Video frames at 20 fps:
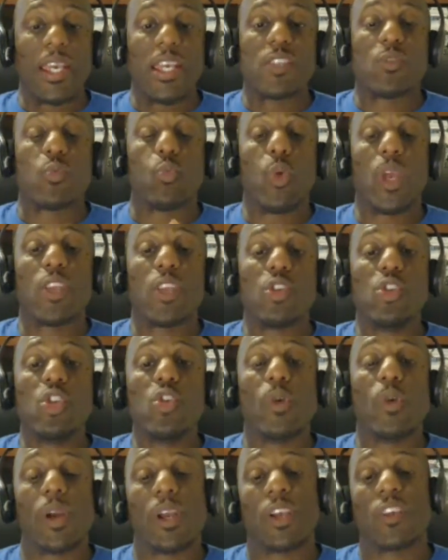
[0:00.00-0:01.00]
Is
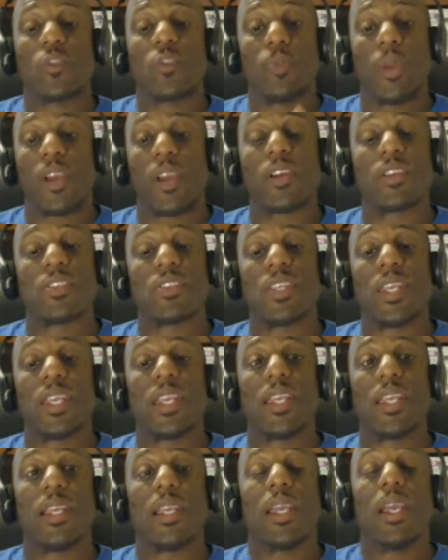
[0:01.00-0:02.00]
when you are
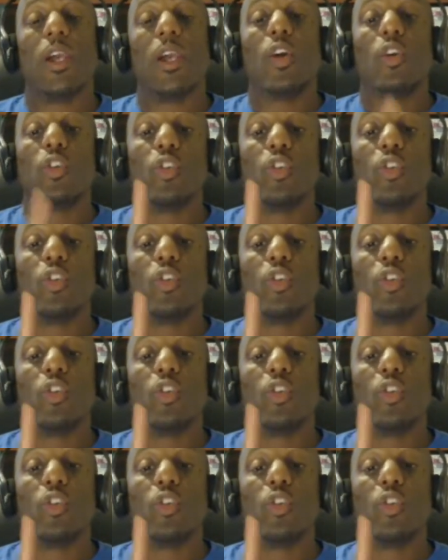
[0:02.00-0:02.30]
experiencing